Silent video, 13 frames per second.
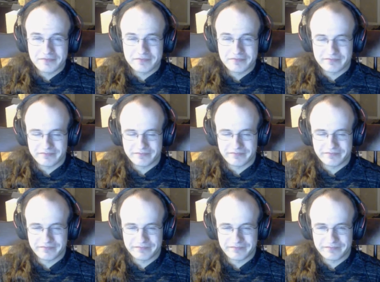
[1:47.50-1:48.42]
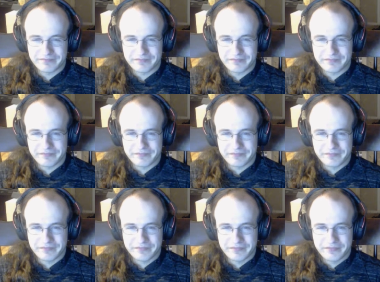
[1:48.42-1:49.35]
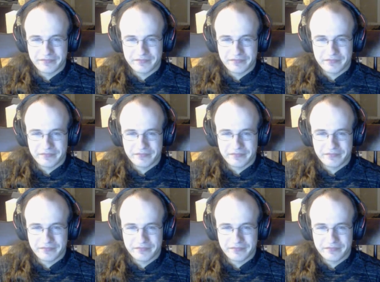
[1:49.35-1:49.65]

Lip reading: No one is speaking in this clip.